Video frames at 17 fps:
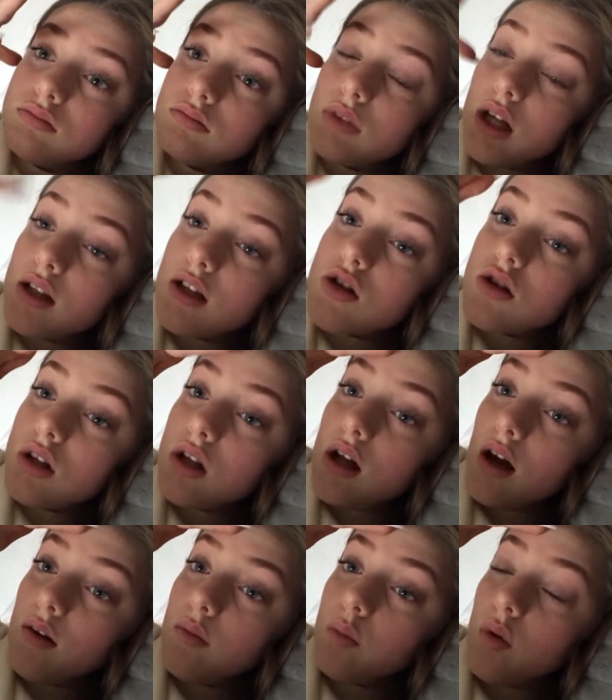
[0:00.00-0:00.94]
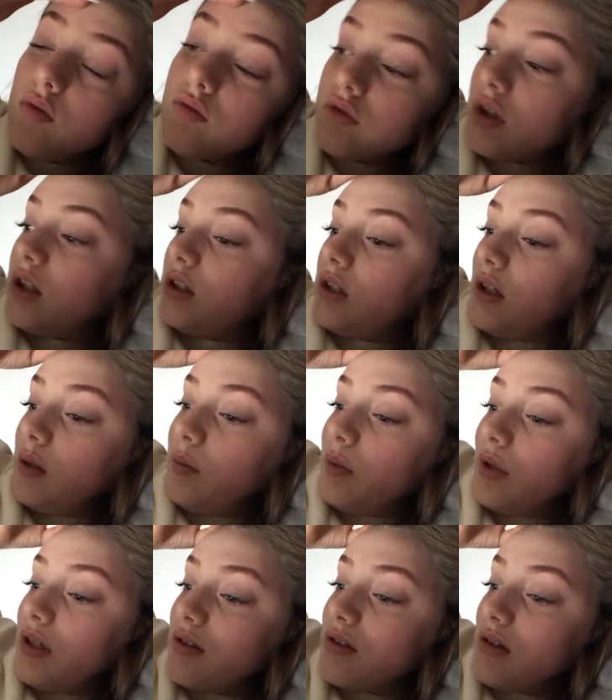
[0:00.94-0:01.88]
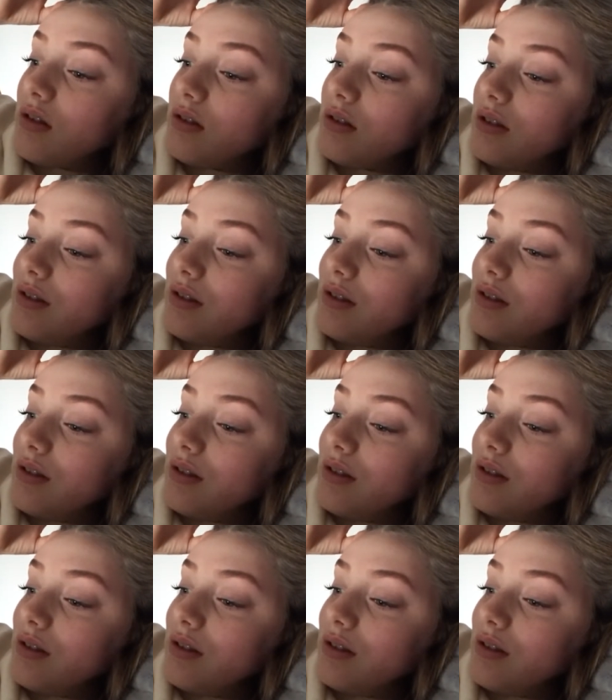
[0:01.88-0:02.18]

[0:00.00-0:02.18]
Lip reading: I literally have one free day basically.